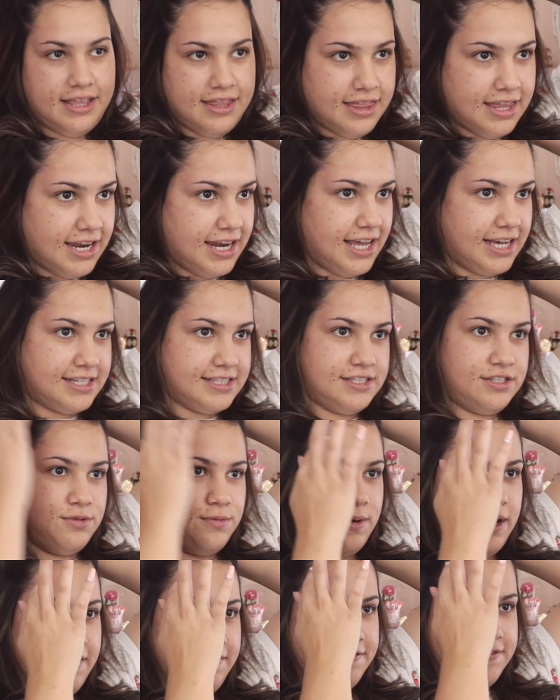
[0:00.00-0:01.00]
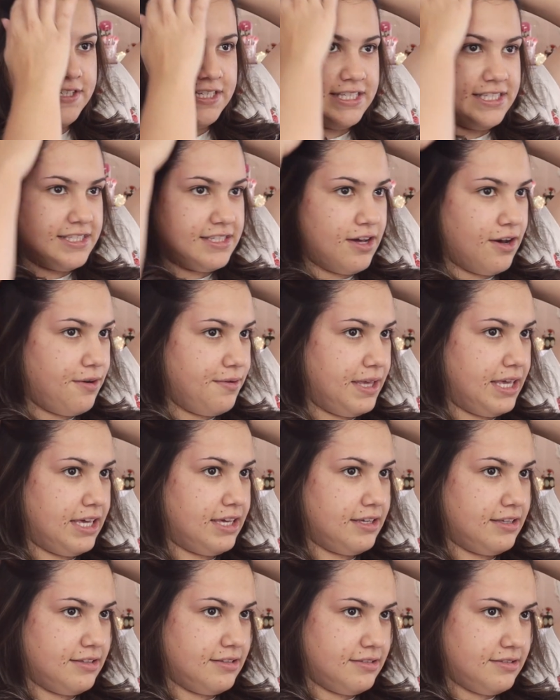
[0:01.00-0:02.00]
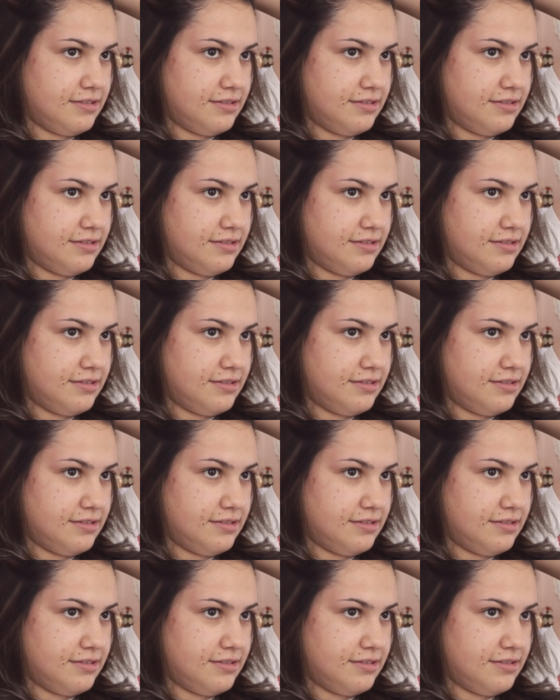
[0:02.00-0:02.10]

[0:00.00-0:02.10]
the next weft is going.